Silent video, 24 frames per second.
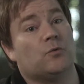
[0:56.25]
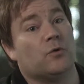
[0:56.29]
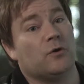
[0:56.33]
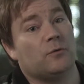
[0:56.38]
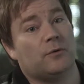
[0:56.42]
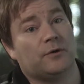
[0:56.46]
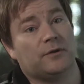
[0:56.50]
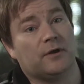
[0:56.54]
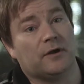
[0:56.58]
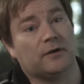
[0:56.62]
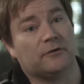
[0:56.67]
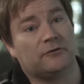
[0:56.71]

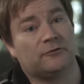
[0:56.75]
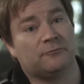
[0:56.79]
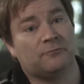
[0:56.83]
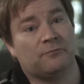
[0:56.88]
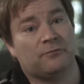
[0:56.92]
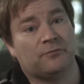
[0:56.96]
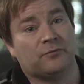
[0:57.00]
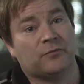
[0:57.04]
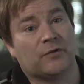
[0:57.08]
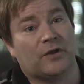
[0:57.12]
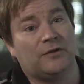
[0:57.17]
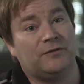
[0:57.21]
work with us,
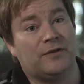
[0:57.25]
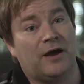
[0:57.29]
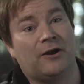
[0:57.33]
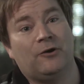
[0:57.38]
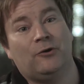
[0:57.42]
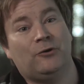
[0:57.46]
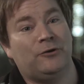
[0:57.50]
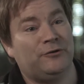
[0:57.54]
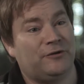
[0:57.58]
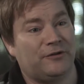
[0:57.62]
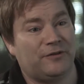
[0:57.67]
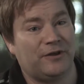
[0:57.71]
not
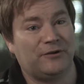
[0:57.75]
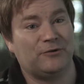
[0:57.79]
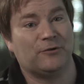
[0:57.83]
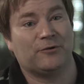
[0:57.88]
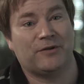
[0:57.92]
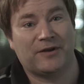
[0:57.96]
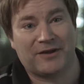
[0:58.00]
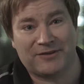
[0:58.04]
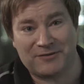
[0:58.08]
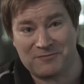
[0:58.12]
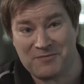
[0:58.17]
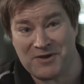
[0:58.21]
only do they know
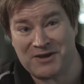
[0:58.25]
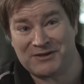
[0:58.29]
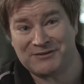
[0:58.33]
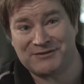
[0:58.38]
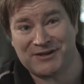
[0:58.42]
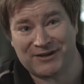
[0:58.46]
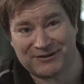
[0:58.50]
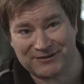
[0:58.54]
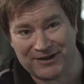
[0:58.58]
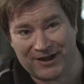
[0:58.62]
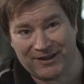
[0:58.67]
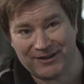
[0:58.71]
they got the best
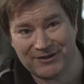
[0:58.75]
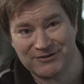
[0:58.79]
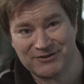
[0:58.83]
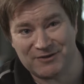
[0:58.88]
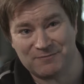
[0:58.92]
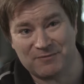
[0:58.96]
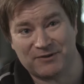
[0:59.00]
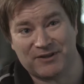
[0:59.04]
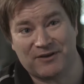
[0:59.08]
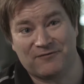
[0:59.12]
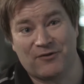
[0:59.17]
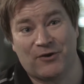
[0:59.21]
technology,
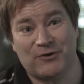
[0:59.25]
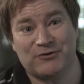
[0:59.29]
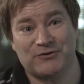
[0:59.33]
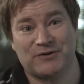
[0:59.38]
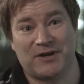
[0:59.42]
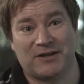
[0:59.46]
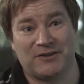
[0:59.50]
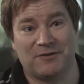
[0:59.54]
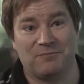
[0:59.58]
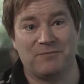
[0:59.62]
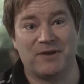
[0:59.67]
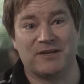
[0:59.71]
but they've also
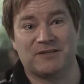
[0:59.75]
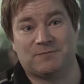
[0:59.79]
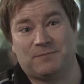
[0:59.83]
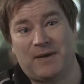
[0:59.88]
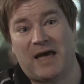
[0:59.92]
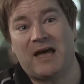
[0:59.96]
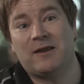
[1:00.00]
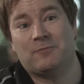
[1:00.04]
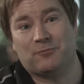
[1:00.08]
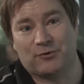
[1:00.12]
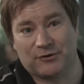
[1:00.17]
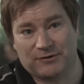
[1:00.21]
got the best
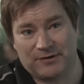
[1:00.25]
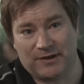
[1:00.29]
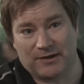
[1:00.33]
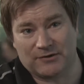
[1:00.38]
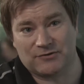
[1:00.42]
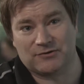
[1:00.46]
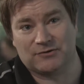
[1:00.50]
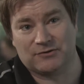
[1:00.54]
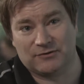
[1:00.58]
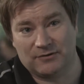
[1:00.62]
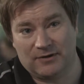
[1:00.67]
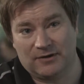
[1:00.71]
patent
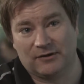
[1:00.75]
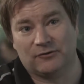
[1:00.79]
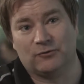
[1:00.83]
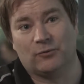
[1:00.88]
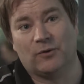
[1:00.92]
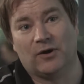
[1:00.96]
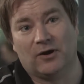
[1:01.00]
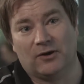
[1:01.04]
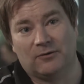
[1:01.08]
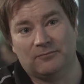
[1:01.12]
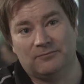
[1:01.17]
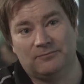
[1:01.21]
protection as
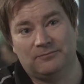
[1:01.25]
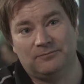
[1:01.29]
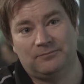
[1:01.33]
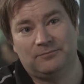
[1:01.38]
well.